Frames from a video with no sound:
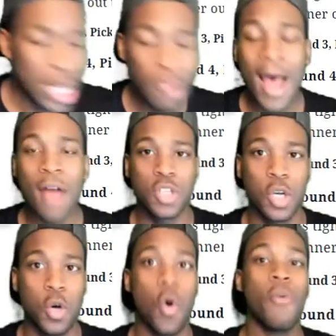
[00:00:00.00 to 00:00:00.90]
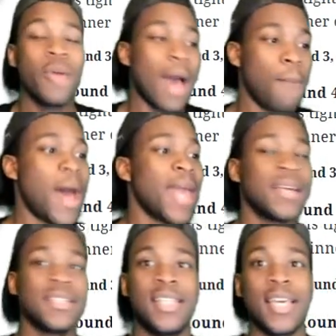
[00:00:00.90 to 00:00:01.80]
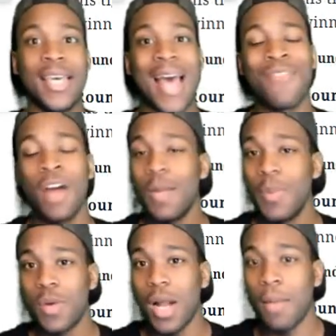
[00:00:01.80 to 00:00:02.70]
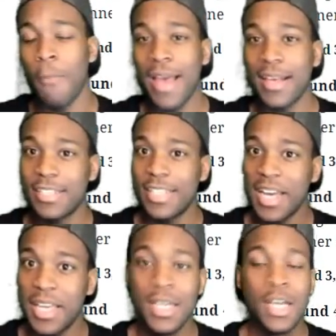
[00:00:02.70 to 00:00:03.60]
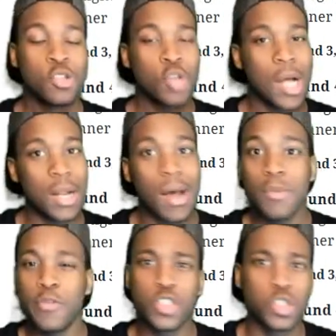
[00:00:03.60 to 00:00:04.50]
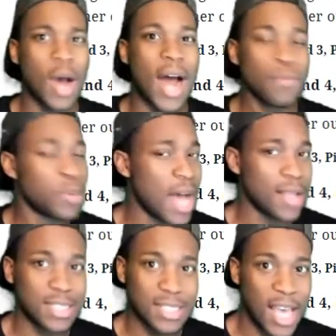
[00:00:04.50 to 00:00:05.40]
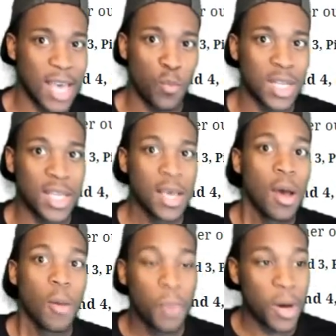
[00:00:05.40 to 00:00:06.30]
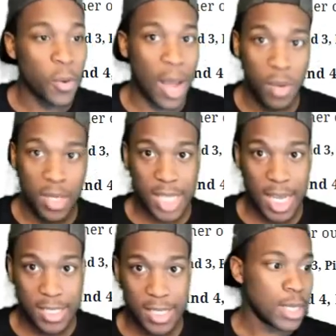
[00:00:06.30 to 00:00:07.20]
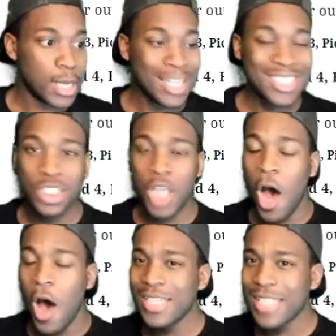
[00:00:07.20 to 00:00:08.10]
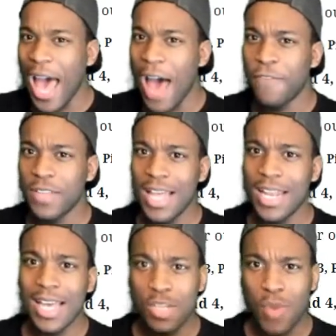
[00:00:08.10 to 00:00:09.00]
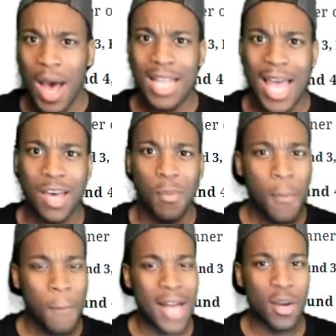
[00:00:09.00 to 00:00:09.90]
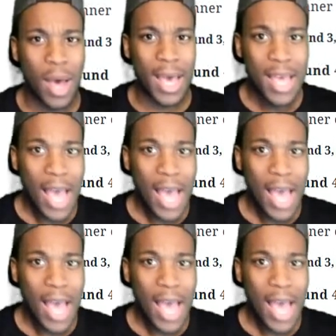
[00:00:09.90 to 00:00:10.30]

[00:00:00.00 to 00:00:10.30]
Now round two, we got Mike Gesicki. I've heard people call him Mike Gesicki, so I'm not even sure how to pronounce his name really. But what I will say is this: he's tall, he's athletic. That's why I like him. By the way,